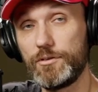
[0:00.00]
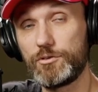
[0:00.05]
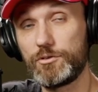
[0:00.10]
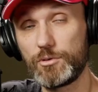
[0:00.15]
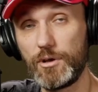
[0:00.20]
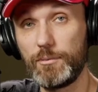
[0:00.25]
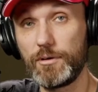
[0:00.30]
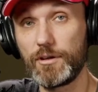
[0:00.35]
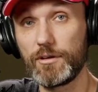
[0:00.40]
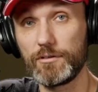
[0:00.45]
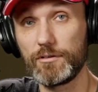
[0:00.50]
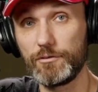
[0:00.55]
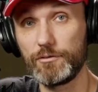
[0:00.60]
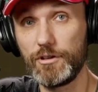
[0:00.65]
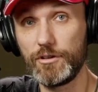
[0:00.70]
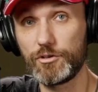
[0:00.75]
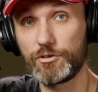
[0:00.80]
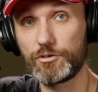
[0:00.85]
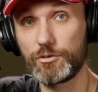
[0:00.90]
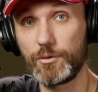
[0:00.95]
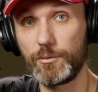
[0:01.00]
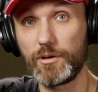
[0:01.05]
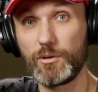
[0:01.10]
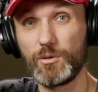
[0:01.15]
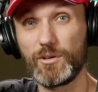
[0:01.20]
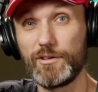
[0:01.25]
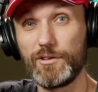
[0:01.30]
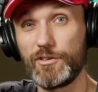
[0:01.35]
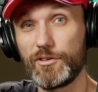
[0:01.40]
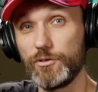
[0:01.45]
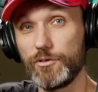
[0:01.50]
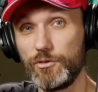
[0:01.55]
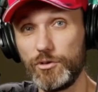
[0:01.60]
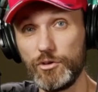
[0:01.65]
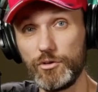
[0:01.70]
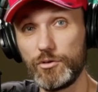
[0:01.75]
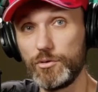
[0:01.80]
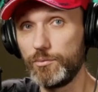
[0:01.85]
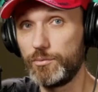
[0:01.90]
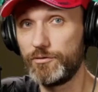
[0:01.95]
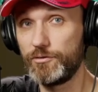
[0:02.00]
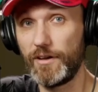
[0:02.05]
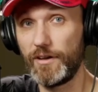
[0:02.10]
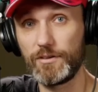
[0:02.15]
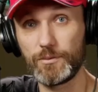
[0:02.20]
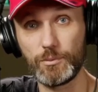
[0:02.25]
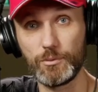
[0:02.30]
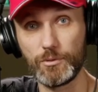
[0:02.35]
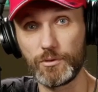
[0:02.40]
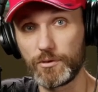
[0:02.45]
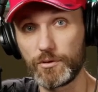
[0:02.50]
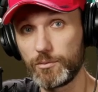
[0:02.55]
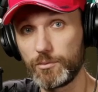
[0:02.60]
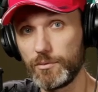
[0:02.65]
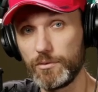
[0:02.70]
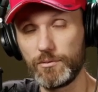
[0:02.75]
streaming or video streaming, whether it's on YouTube, Facebook,